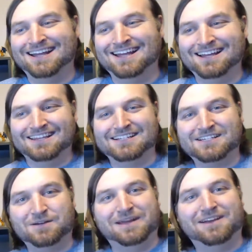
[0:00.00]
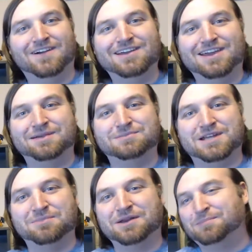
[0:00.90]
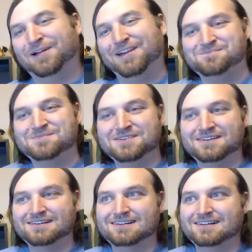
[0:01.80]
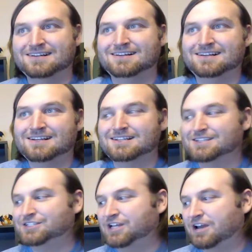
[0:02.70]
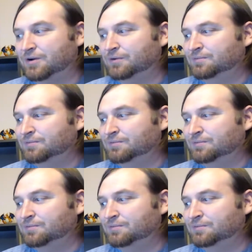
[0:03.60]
They still make great games, and I'm going to play them. So...